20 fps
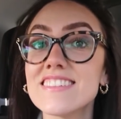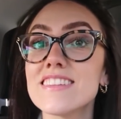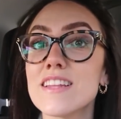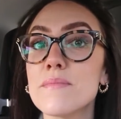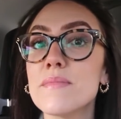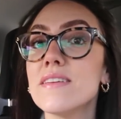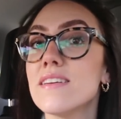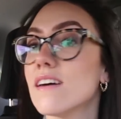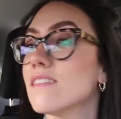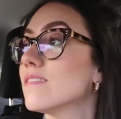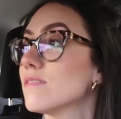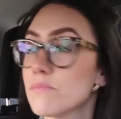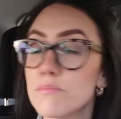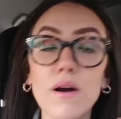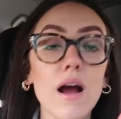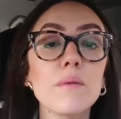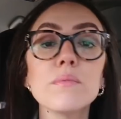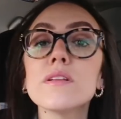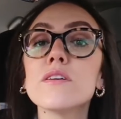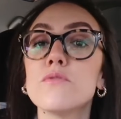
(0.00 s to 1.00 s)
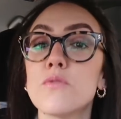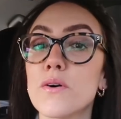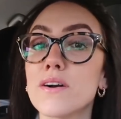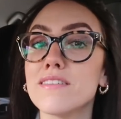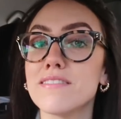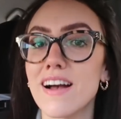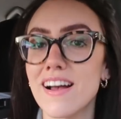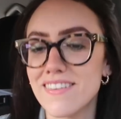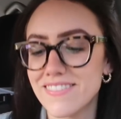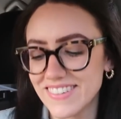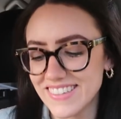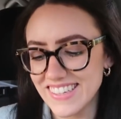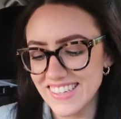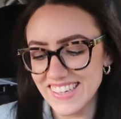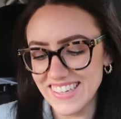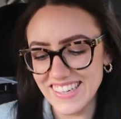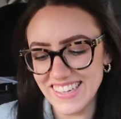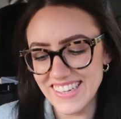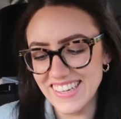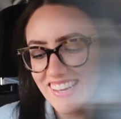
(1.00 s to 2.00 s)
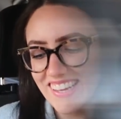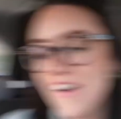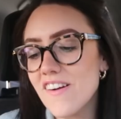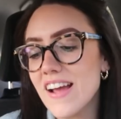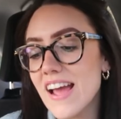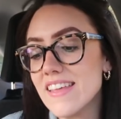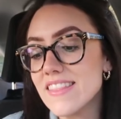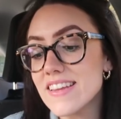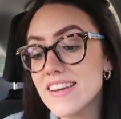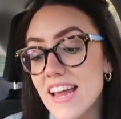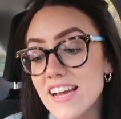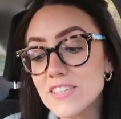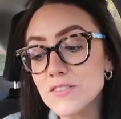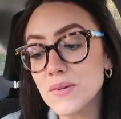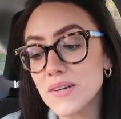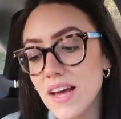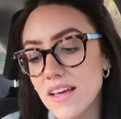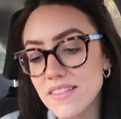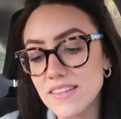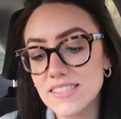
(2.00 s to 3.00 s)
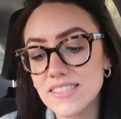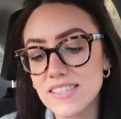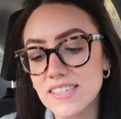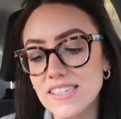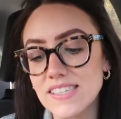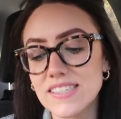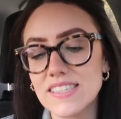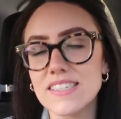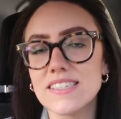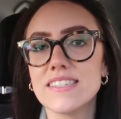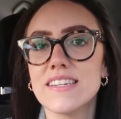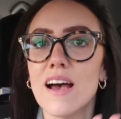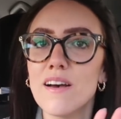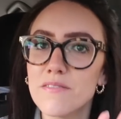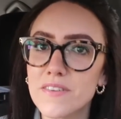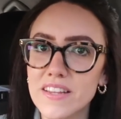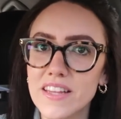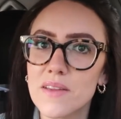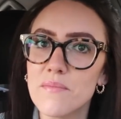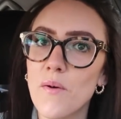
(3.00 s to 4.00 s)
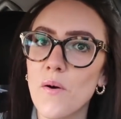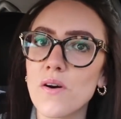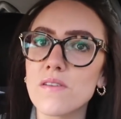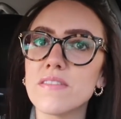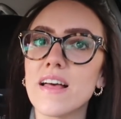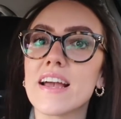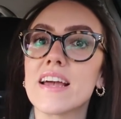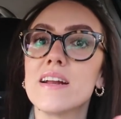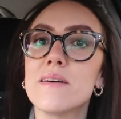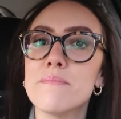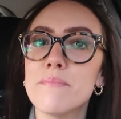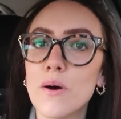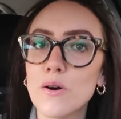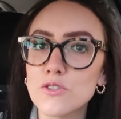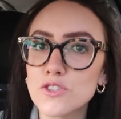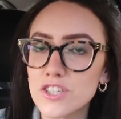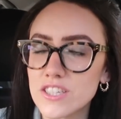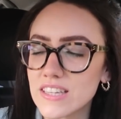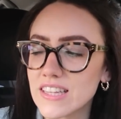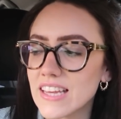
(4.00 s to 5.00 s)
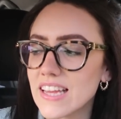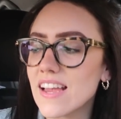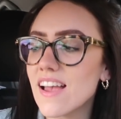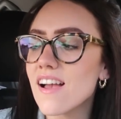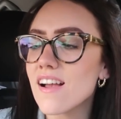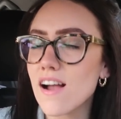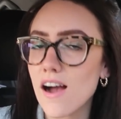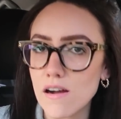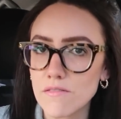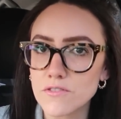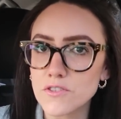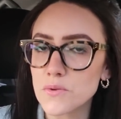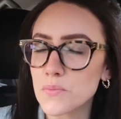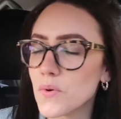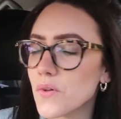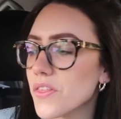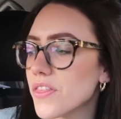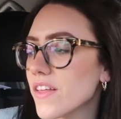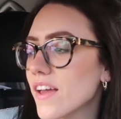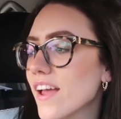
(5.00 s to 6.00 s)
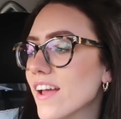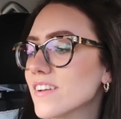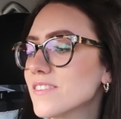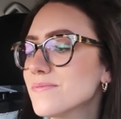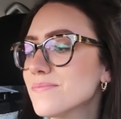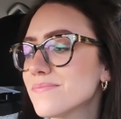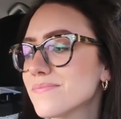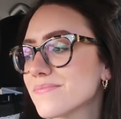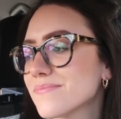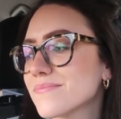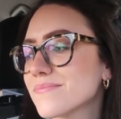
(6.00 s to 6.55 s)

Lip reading: Let me know. Probably 45. Okay, the next one on this list is definitely more of like an emotionally comfortable thing.